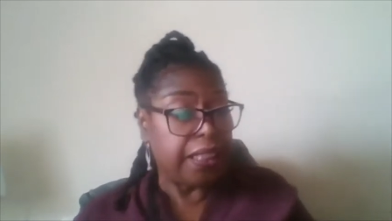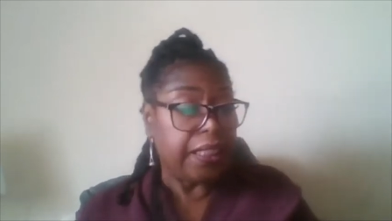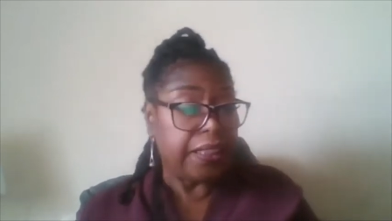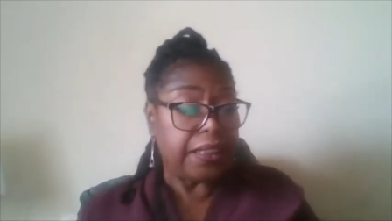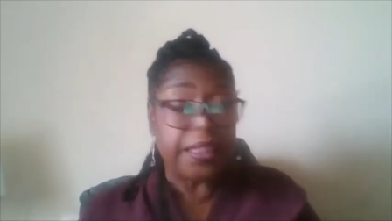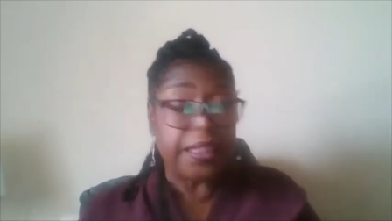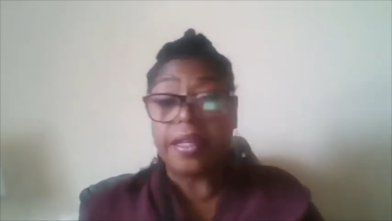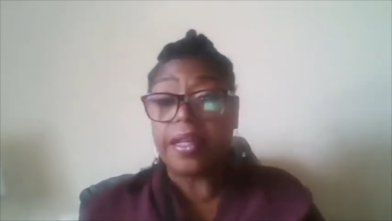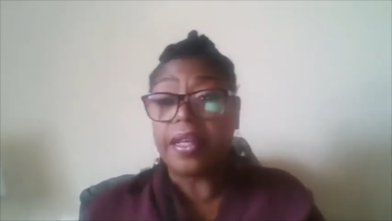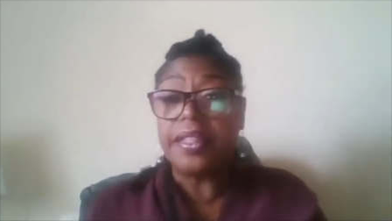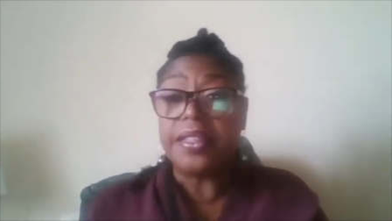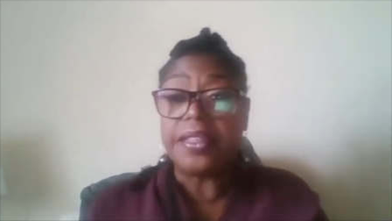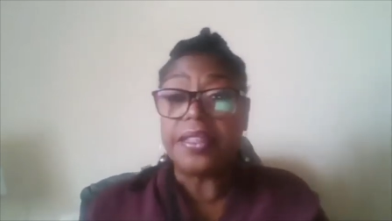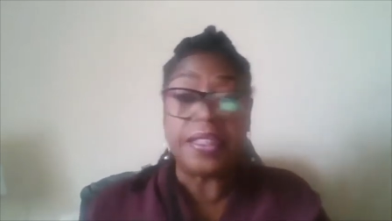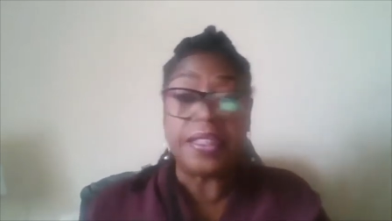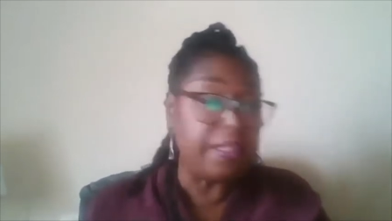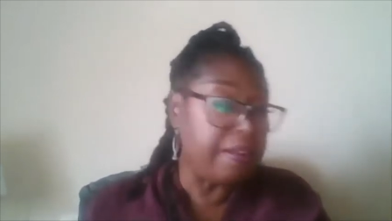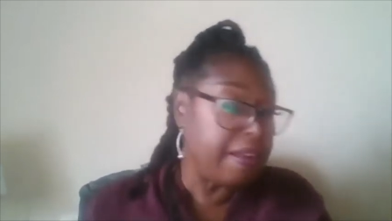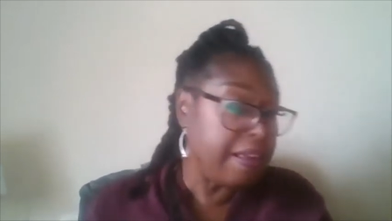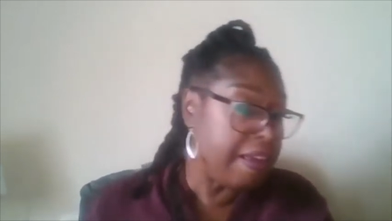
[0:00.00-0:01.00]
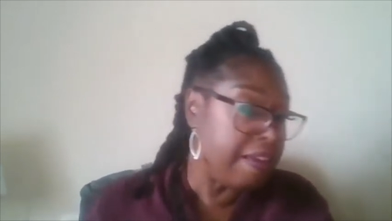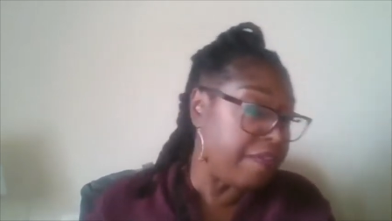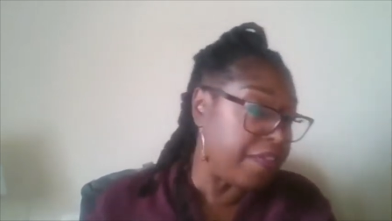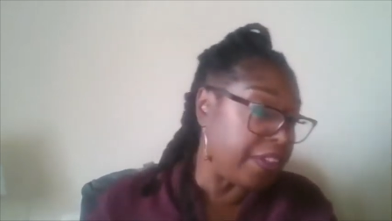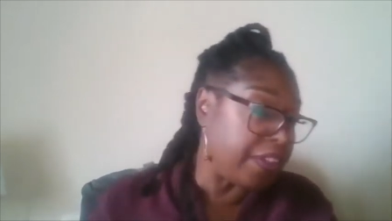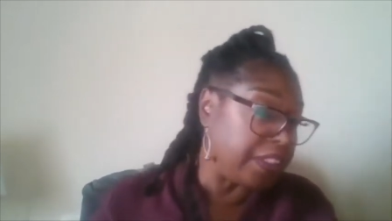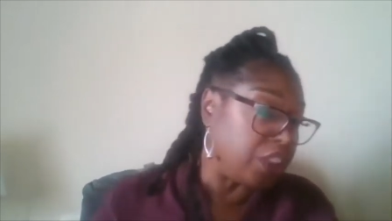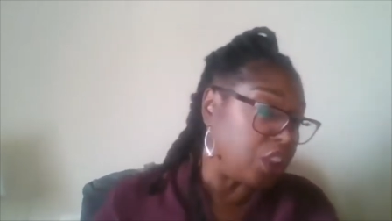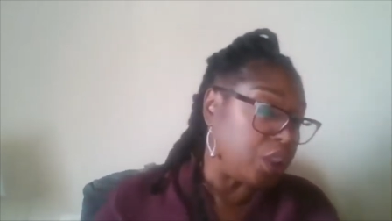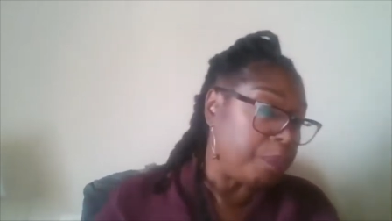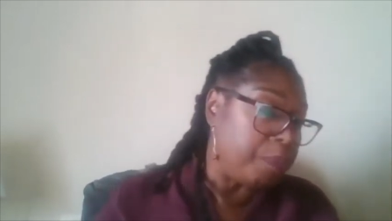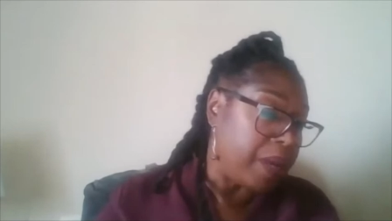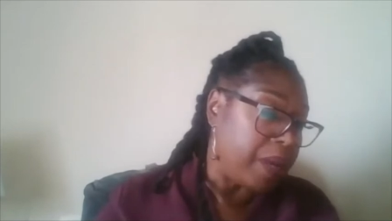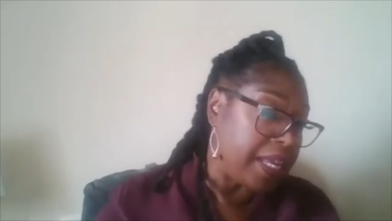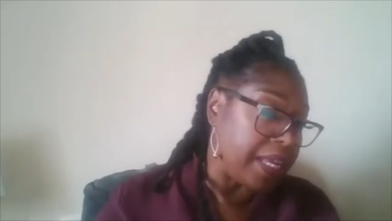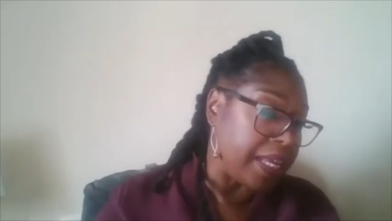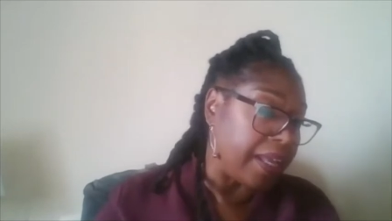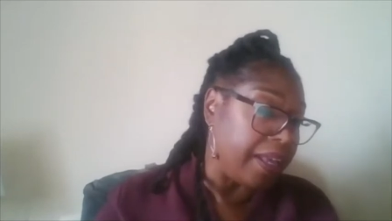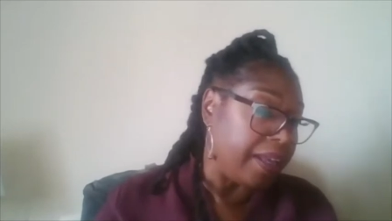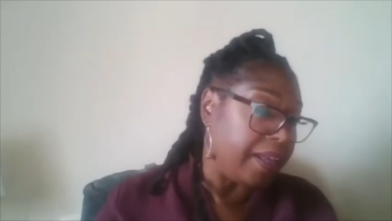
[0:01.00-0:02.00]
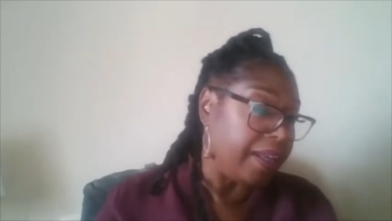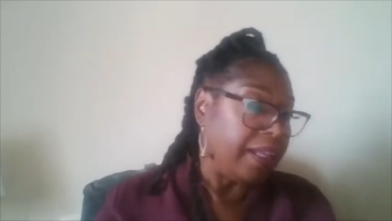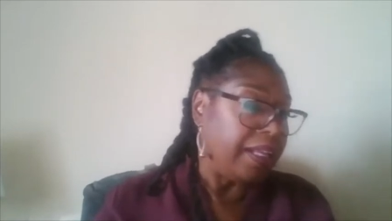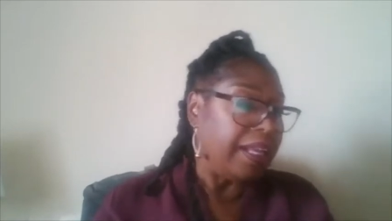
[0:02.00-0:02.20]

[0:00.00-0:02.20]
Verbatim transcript: St. Kitts and Nevis, Jamaica,